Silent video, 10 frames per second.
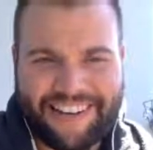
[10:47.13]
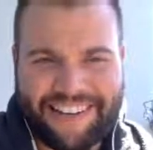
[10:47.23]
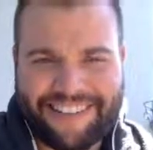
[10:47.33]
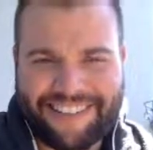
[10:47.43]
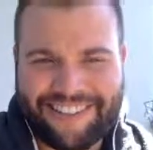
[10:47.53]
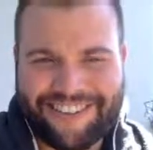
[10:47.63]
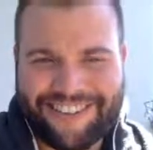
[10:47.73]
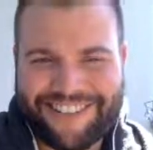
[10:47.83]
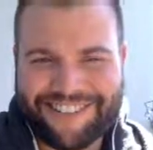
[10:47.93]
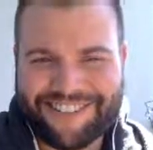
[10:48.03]
any
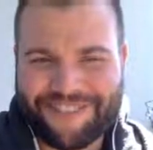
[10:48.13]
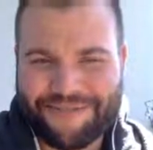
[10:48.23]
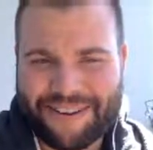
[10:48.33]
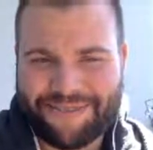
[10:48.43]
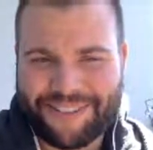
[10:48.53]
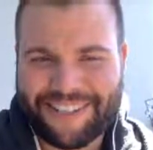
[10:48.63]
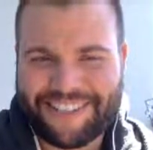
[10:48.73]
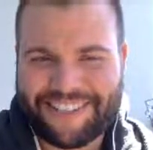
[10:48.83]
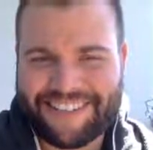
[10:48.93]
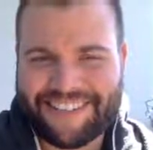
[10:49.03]
good deals on direct
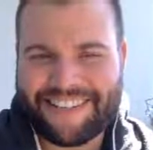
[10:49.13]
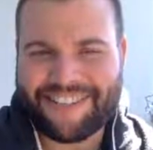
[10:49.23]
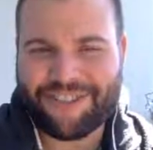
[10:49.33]
flights because it says